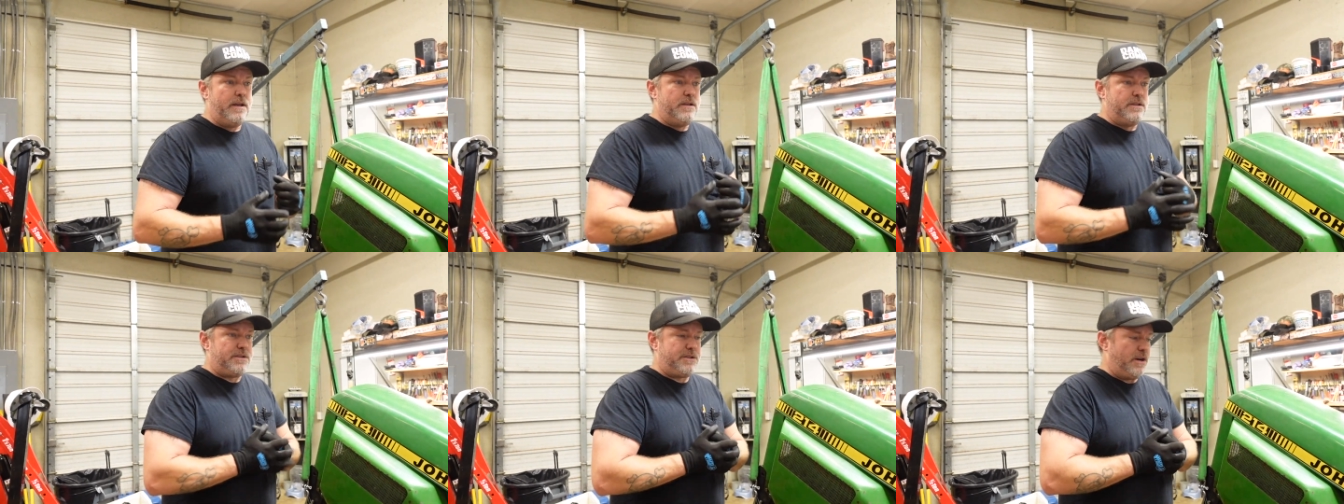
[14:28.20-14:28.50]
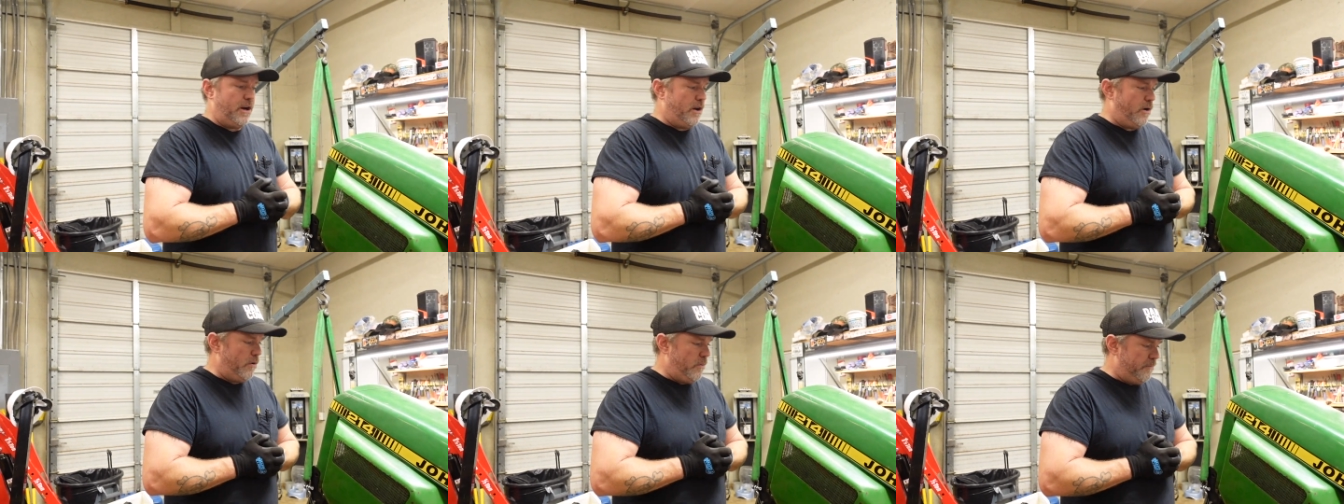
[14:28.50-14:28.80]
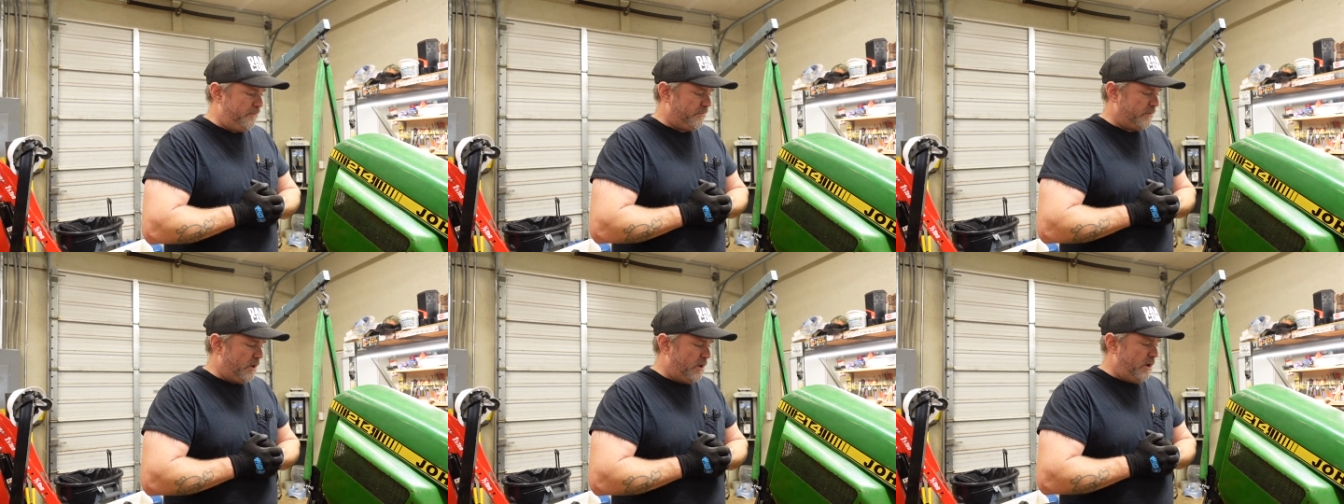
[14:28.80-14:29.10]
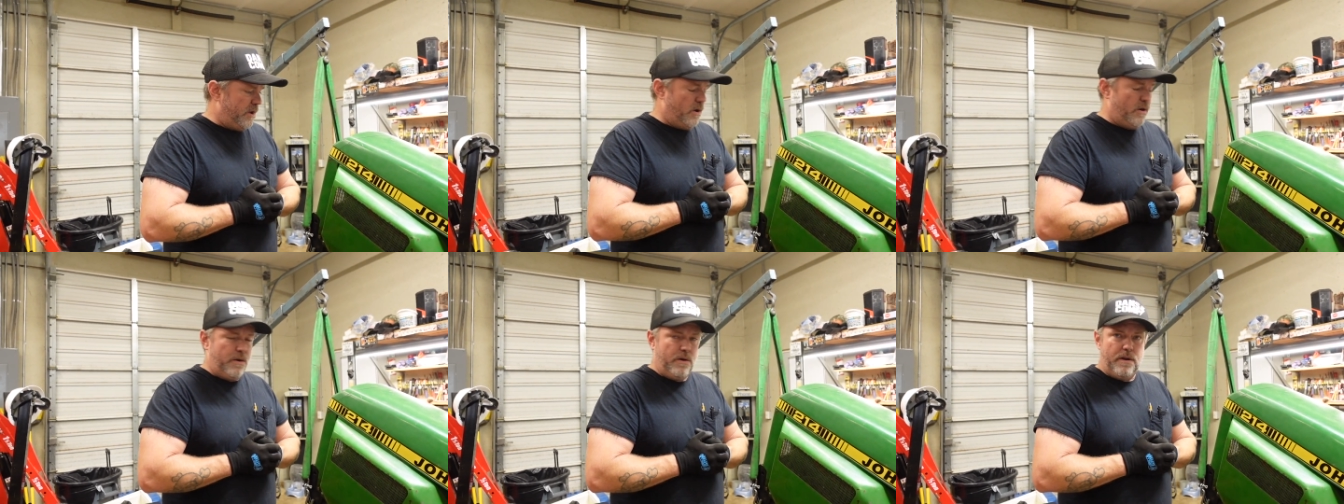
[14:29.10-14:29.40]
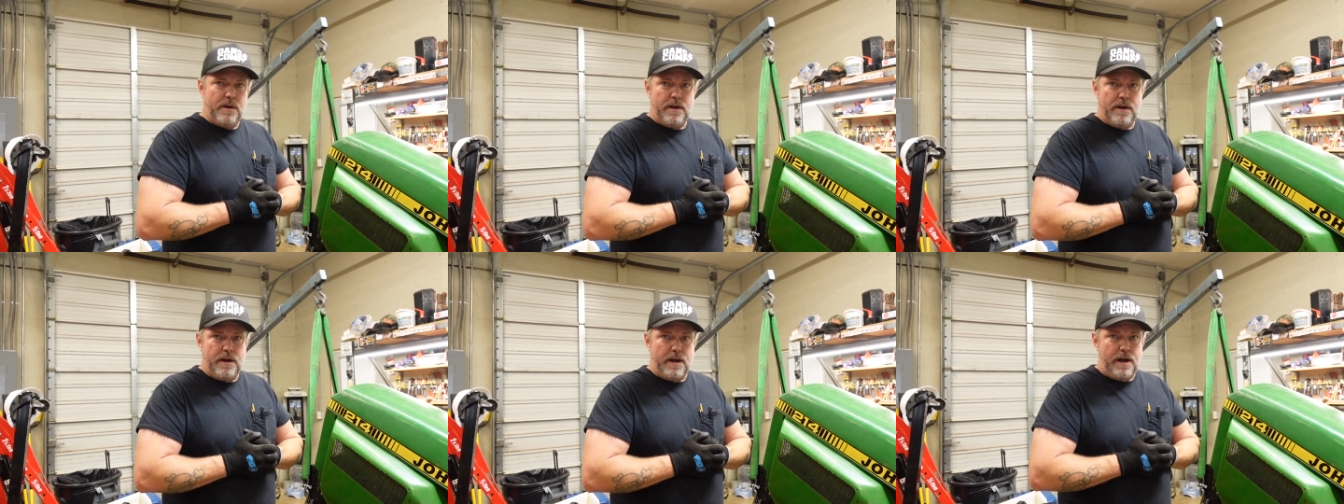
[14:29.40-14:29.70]
So
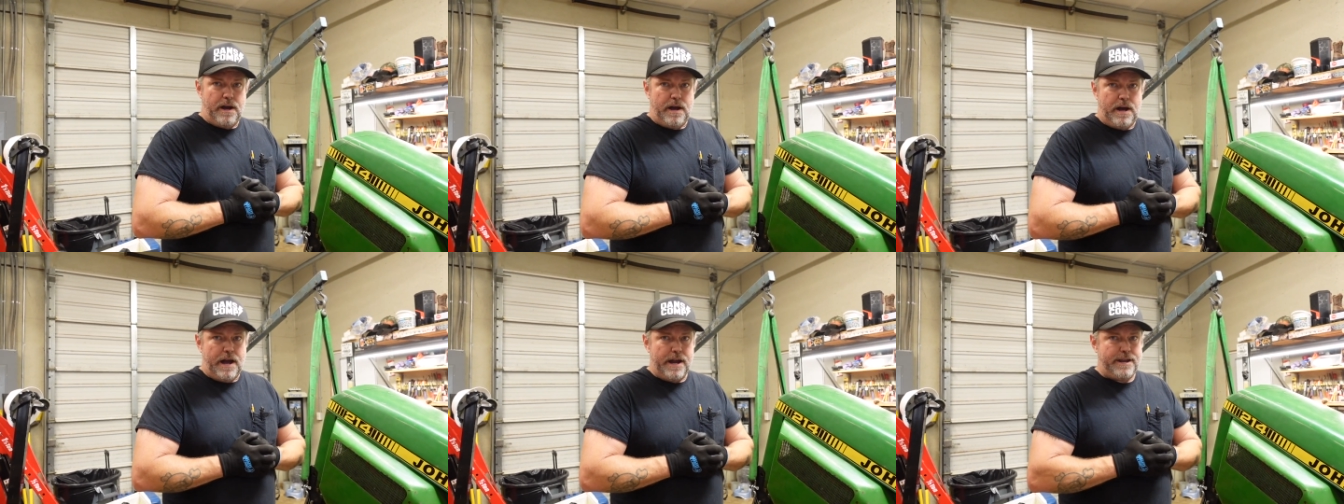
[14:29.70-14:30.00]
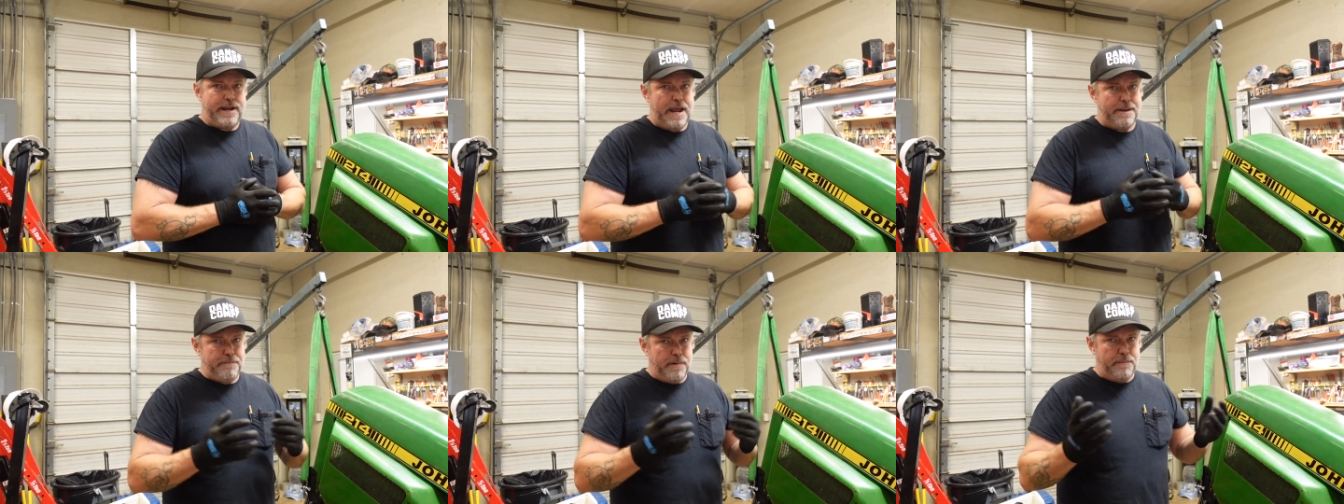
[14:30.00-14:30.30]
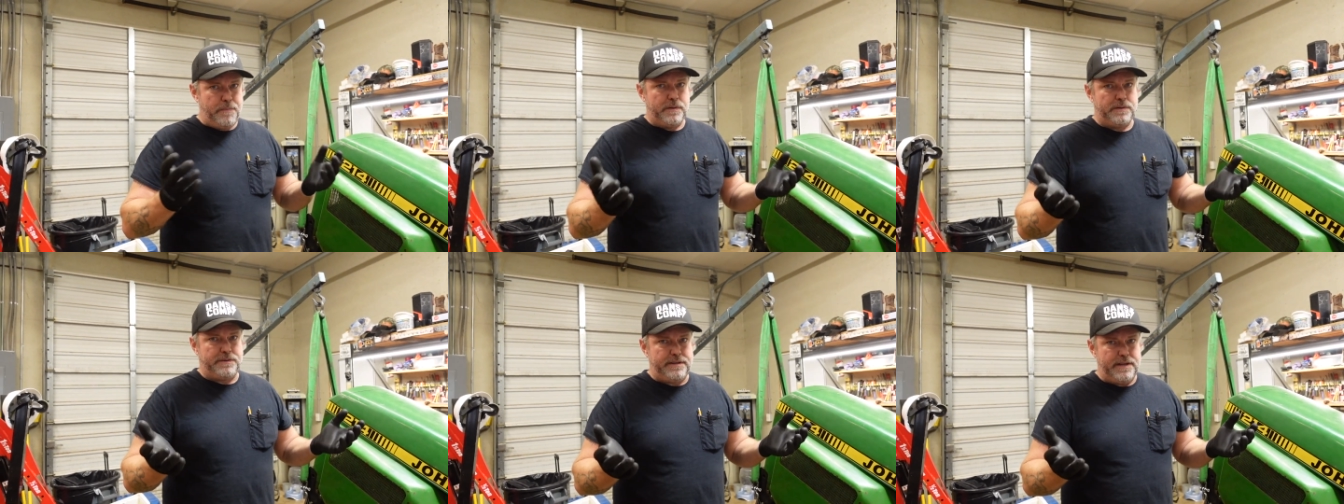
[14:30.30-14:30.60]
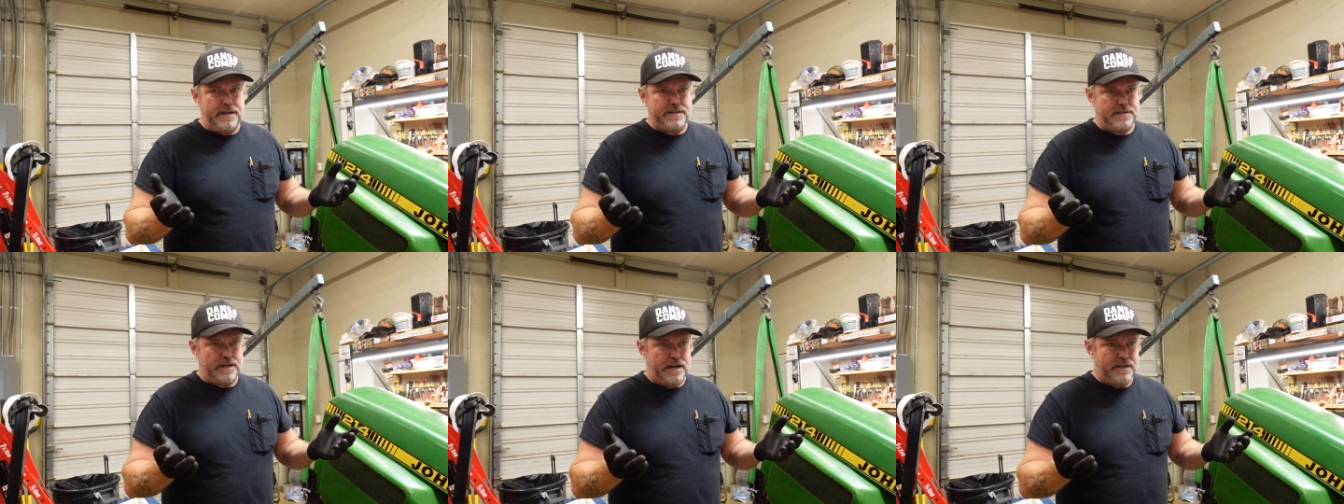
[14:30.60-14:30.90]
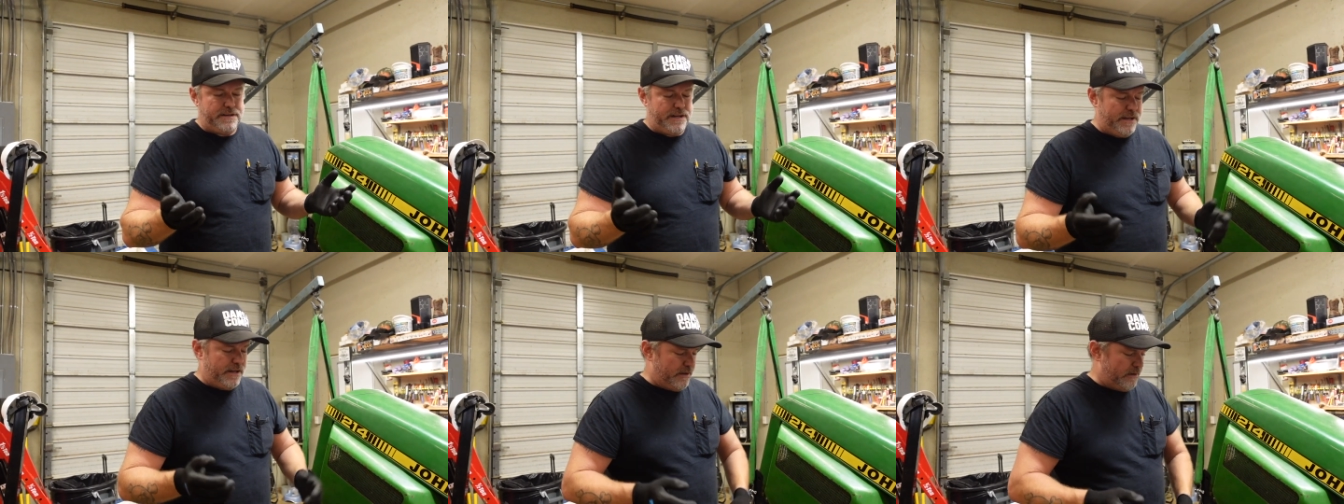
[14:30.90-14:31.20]
I came up with this
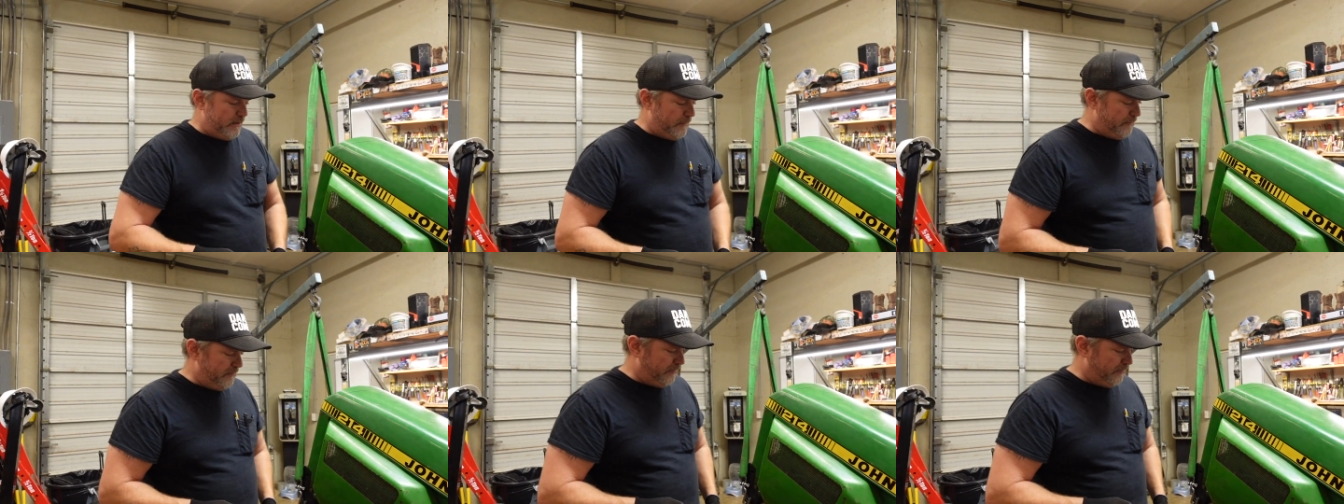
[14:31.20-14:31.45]
idea.